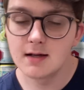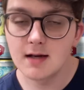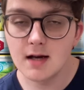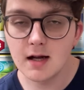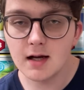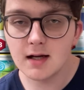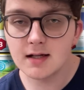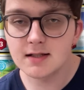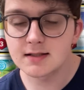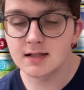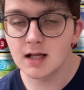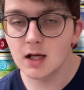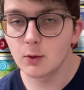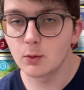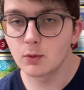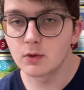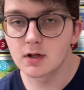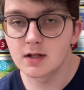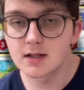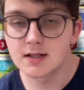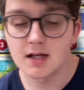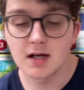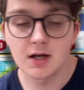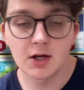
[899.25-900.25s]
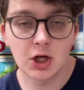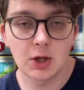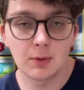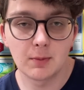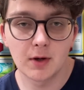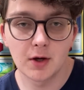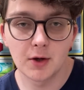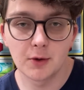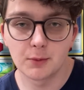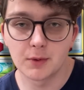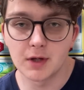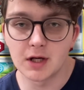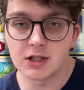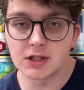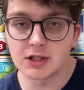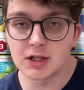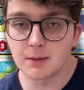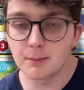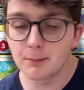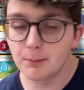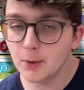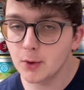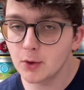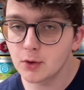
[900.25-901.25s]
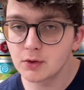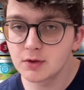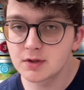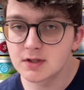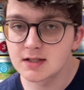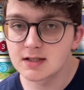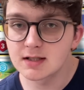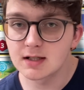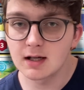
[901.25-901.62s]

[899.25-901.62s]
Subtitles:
Next, I want to talk about Raging Bolt,